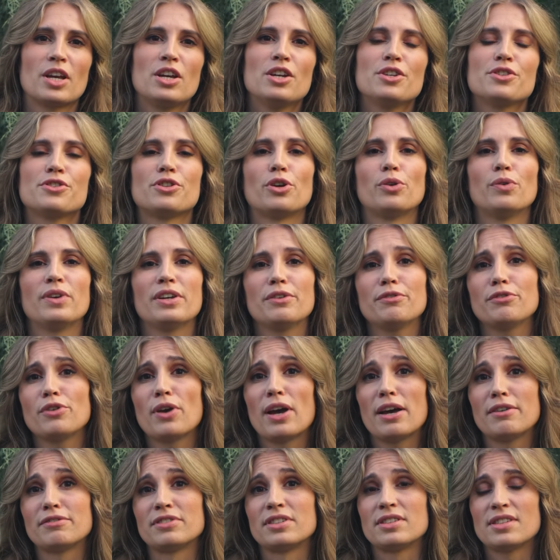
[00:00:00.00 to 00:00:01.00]
So if you
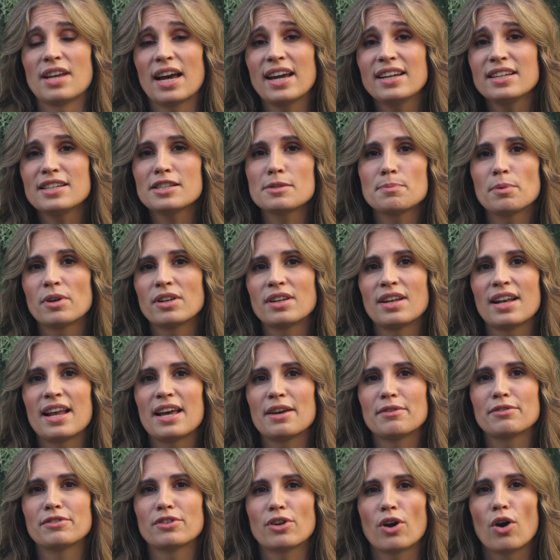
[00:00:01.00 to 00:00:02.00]
have a tiny spot
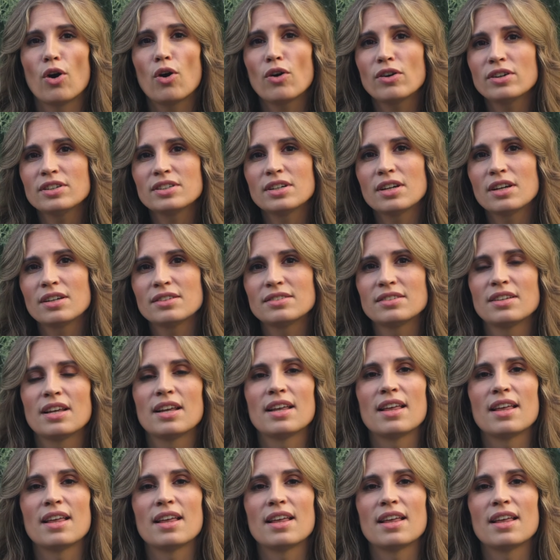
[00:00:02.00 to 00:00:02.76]
left or not,